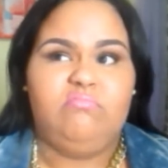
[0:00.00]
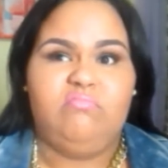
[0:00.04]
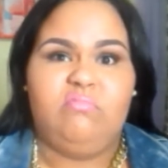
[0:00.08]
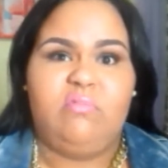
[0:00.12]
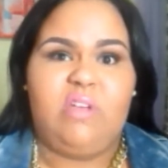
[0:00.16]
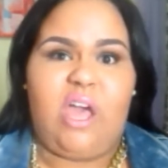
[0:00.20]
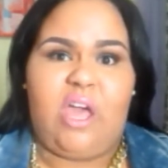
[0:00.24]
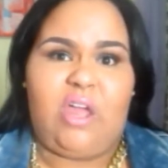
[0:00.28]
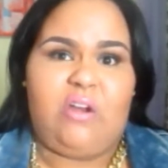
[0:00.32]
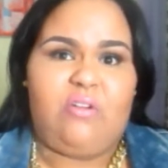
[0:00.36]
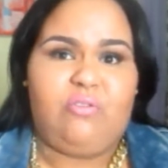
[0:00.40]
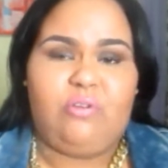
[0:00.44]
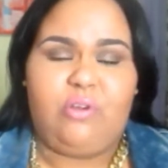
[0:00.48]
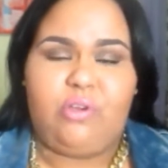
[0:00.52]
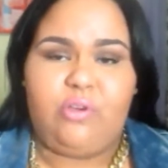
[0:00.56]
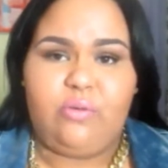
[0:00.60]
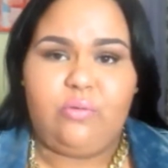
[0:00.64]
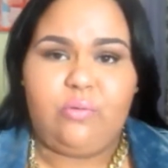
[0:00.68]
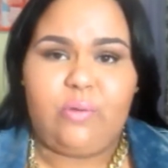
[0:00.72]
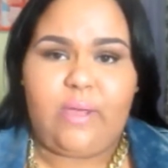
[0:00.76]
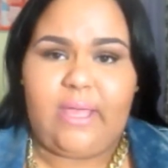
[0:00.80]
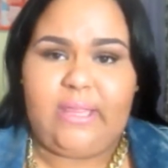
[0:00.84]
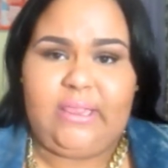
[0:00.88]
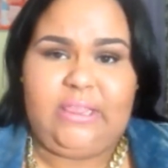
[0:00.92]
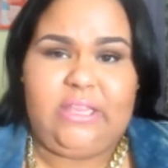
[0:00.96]
I don't know.
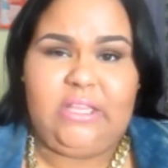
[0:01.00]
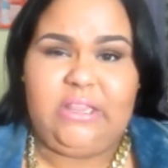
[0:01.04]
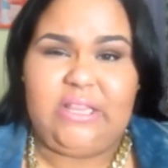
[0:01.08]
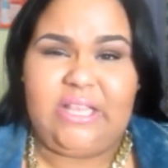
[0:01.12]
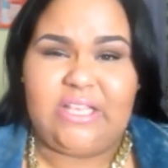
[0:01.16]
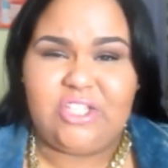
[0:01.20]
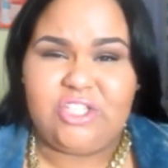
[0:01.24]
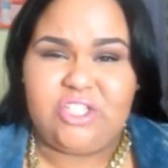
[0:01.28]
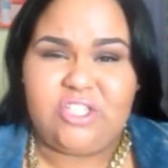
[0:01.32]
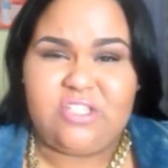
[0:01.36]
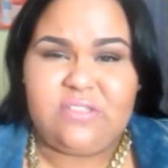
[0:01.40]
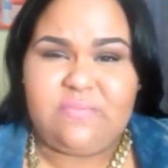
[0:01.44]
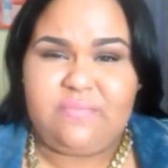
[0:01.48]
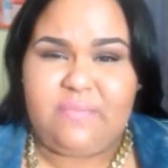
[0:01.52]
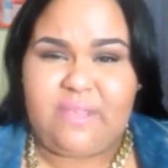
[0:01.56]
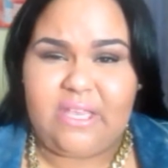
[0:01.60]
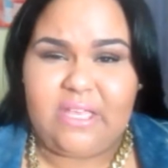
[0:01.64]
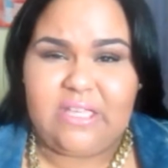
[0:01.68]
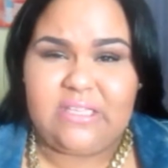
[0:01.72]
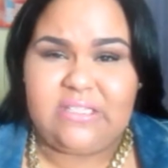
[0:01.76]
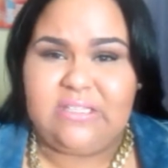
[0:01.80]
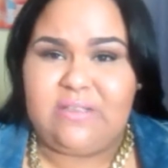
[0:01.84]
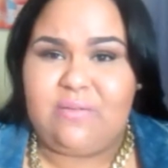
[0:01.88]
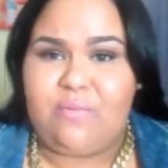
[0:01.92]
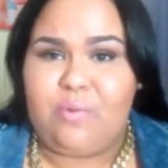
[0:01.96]
I think that's just me
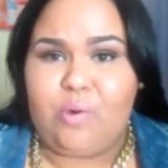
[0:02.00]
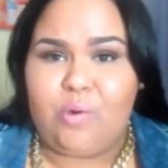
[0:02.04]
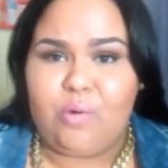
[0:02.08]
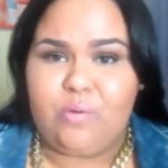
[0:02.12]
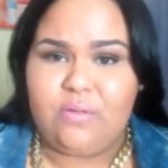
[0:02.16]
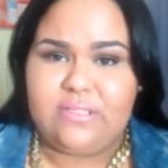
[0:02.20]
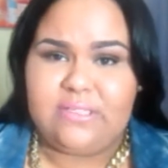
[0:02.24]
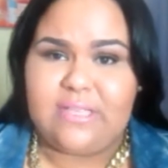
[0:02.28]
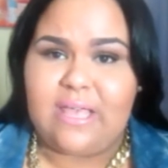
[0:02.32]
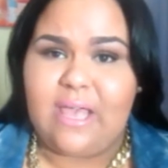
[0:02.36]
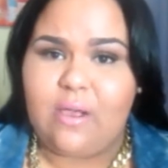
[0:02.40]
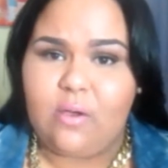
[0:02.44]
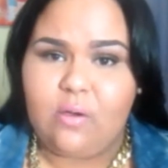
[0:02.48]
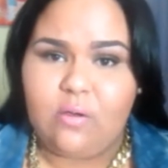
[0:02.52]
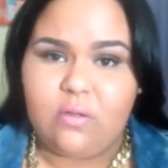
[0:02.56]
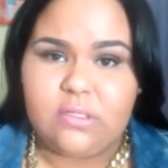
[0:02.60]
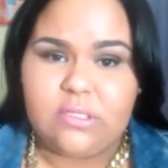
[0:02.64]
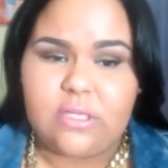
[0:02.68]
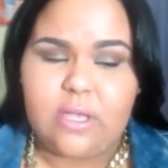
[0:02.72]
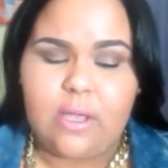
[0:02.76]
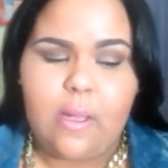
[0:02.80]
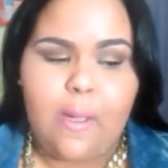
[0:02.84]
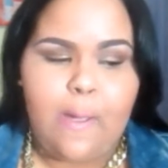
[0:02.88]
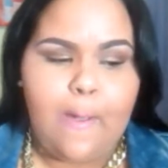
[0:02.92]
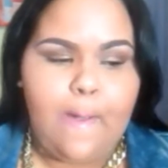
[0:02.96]
because I'm always at Ulta.